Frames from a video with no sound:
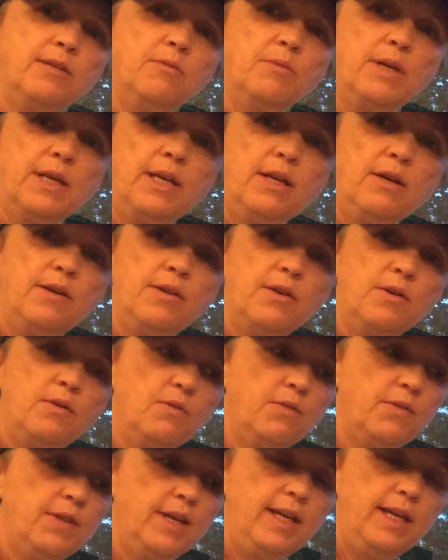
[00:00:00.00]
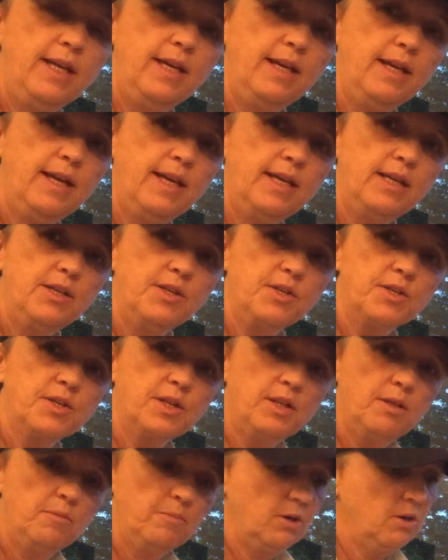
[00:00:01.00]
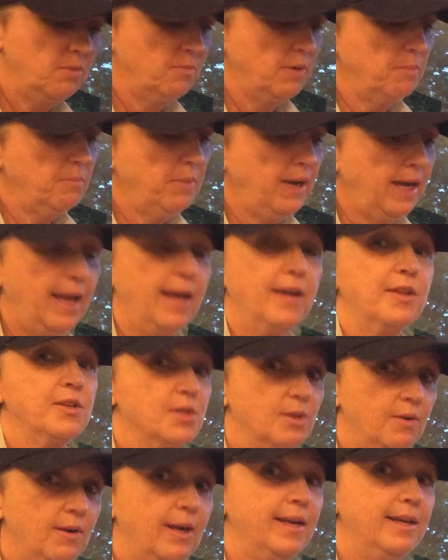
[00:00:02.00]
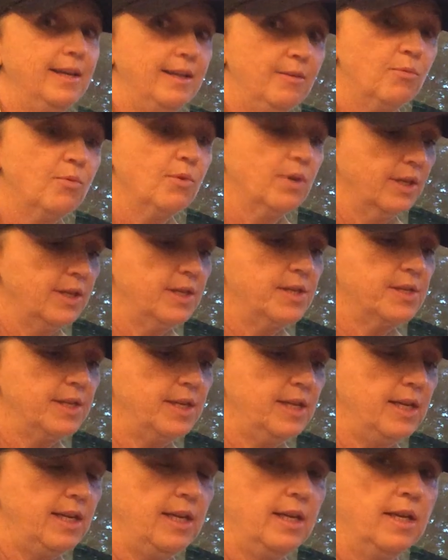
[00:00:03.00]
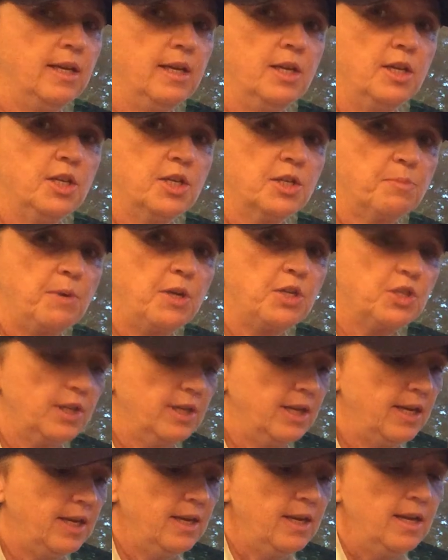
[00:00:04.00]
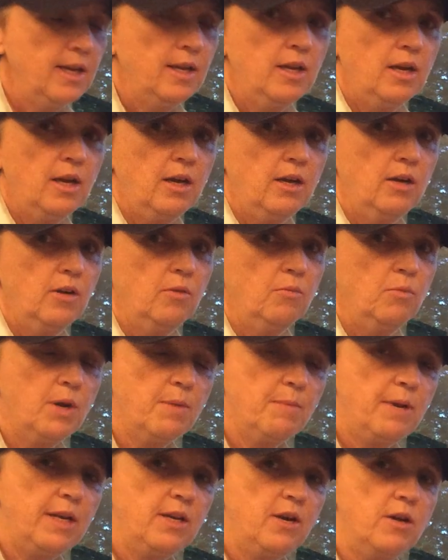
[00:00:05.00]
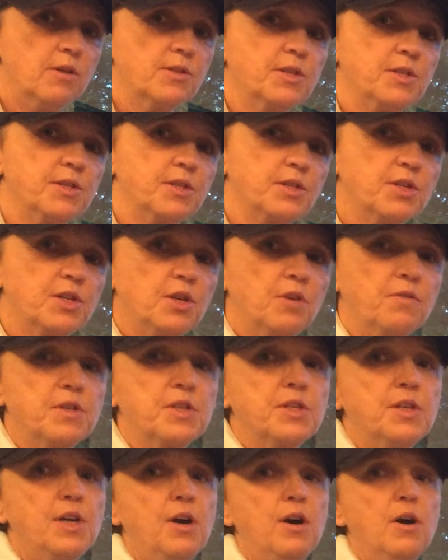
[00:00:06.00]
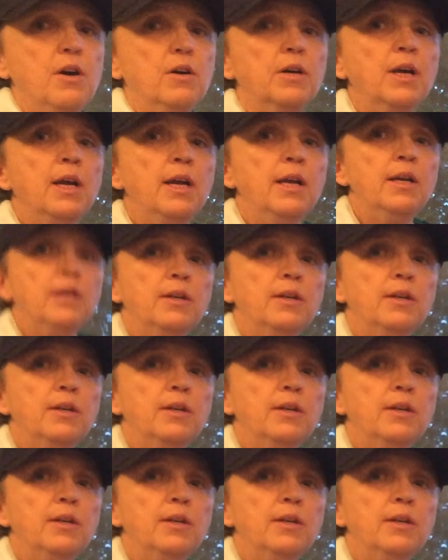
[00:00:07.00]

I don't want to carry the whole thing, I can just clip it on my pants. So you really see, especially one of my dogs is a service dog,